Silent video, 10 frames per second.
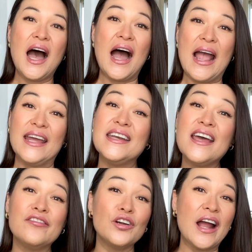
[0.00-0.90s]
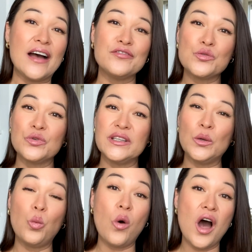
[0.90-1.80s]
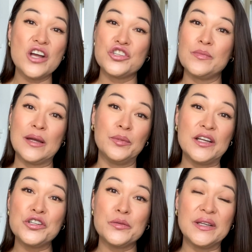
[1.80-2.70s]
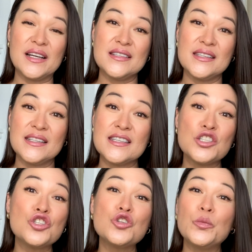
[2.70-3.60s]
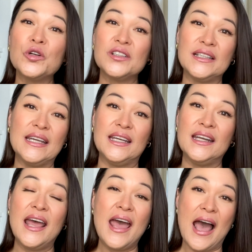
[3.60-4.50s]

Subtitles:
I never have to really wash my blender because it's super clean